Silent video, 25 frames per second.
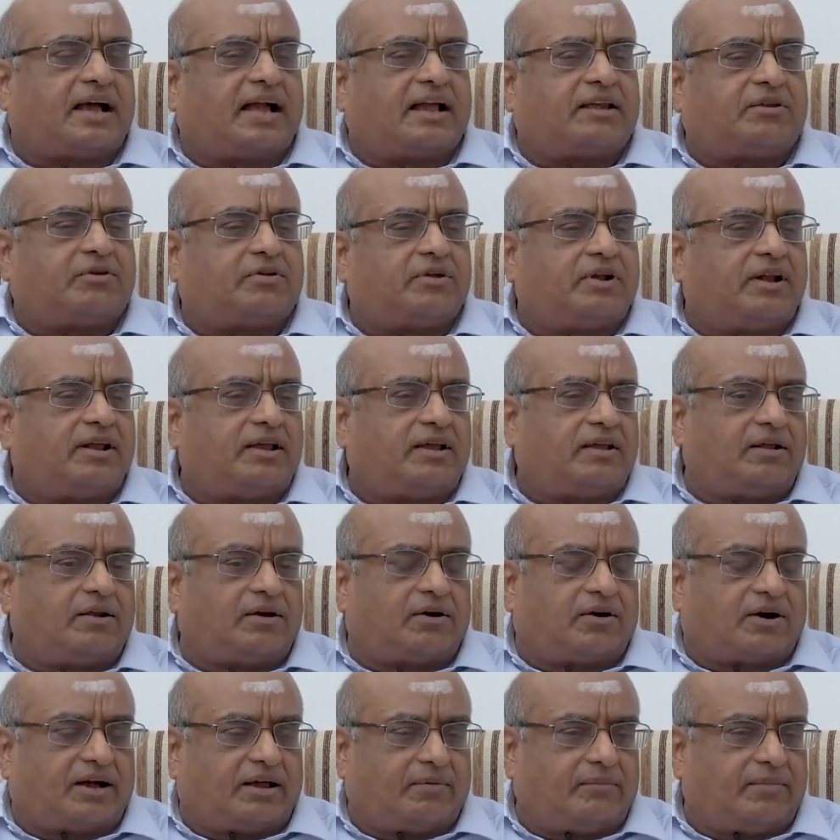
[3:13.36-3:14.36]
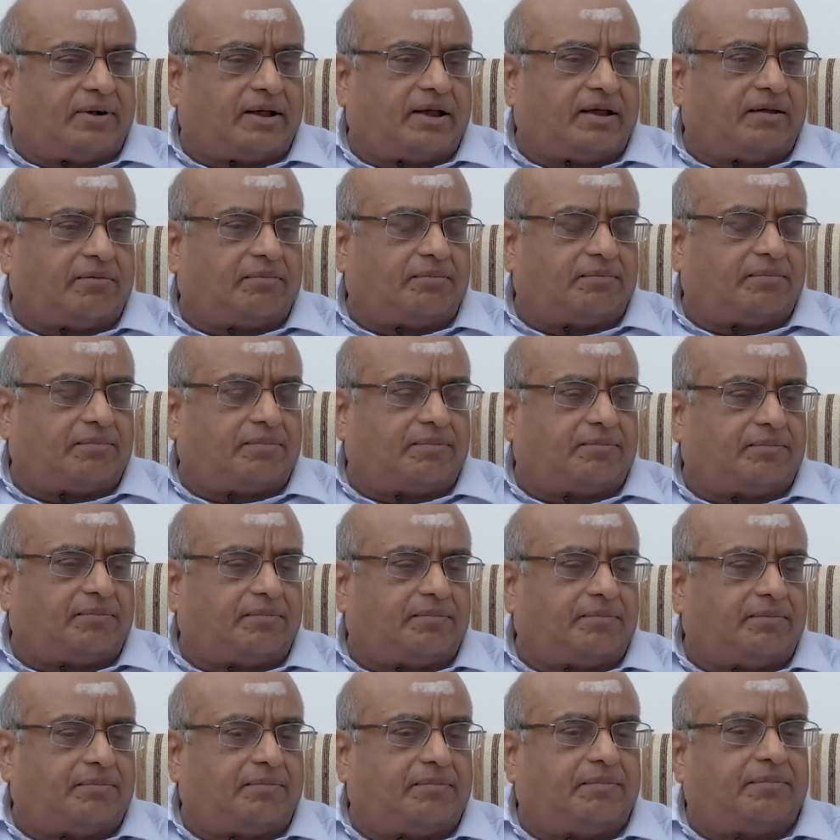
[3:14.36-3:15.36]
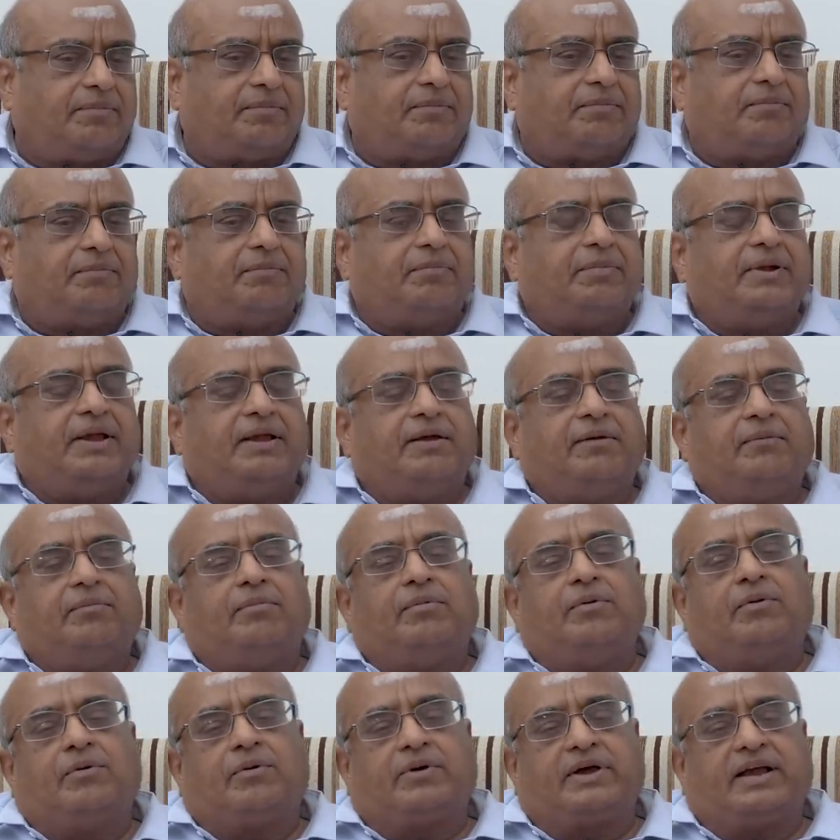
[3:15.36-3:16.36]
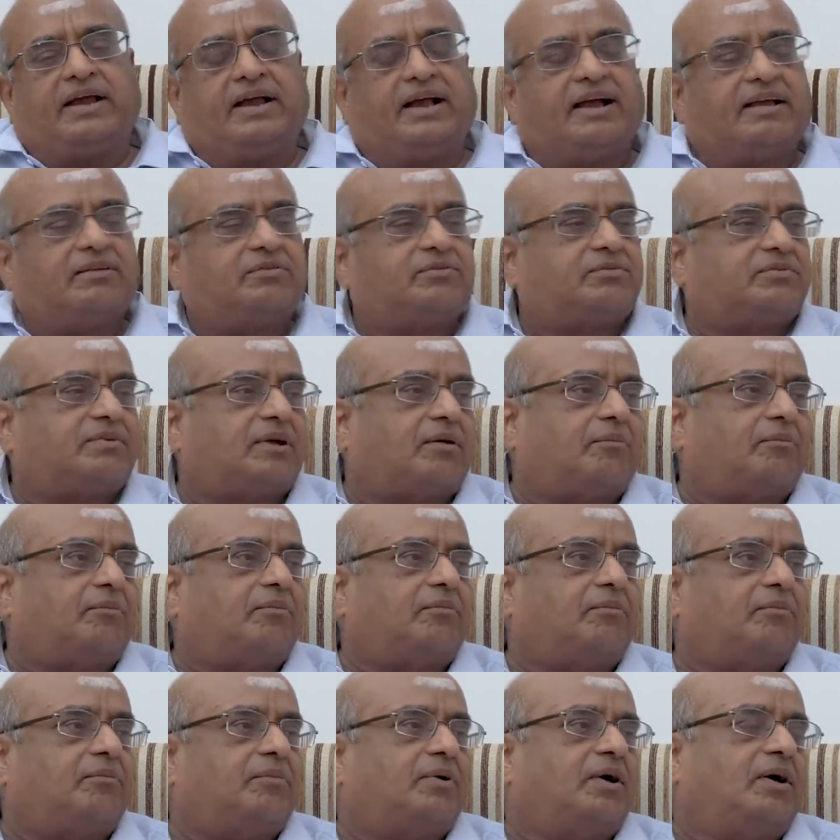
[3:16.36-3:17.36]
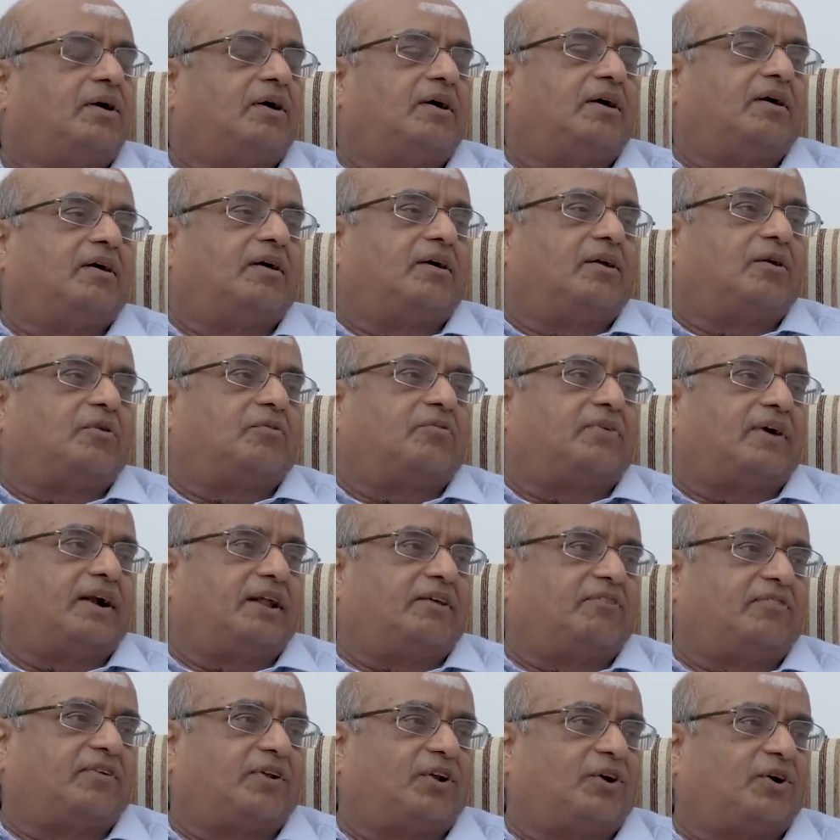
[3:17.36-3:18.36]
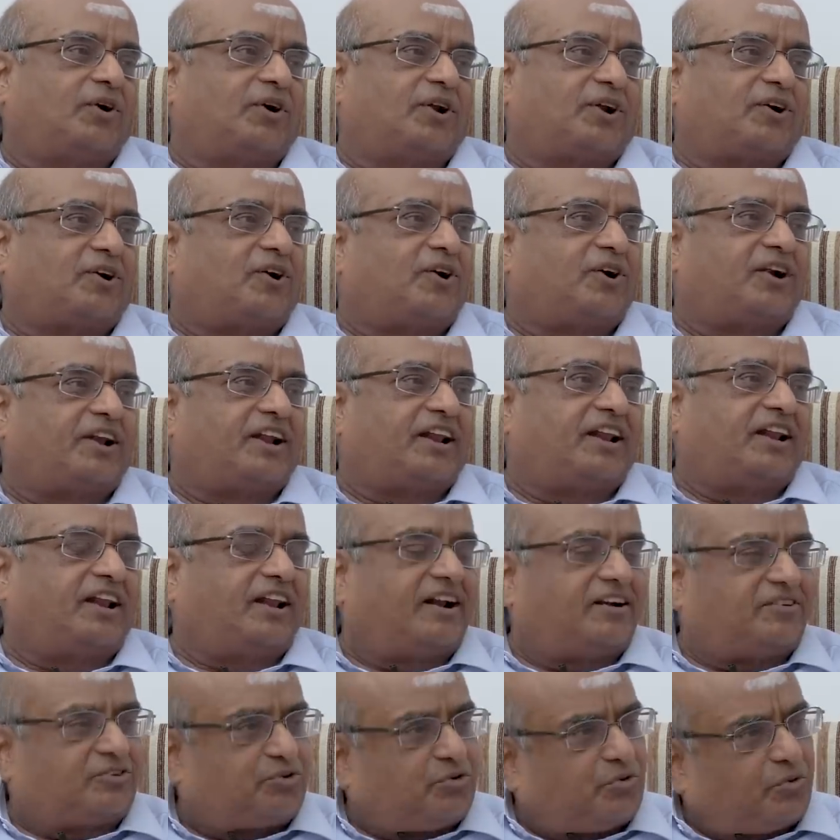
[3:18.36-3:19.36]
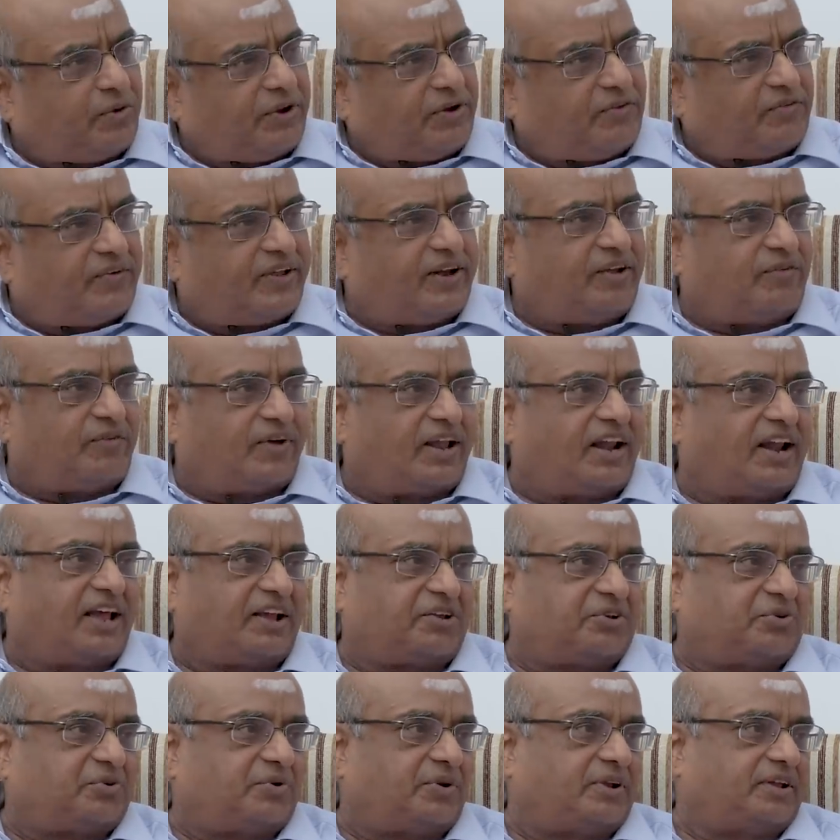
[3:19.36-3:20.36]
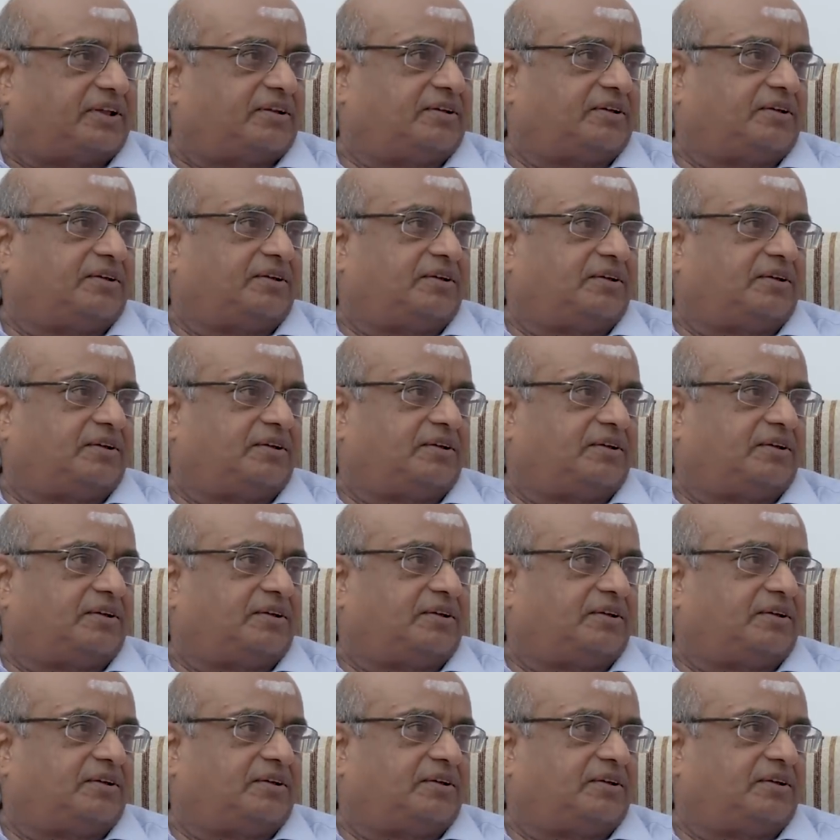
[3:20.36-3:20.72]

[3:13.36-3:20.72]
actually, I may be looking as some, funny fellow or contrary. It's doing very well, actually.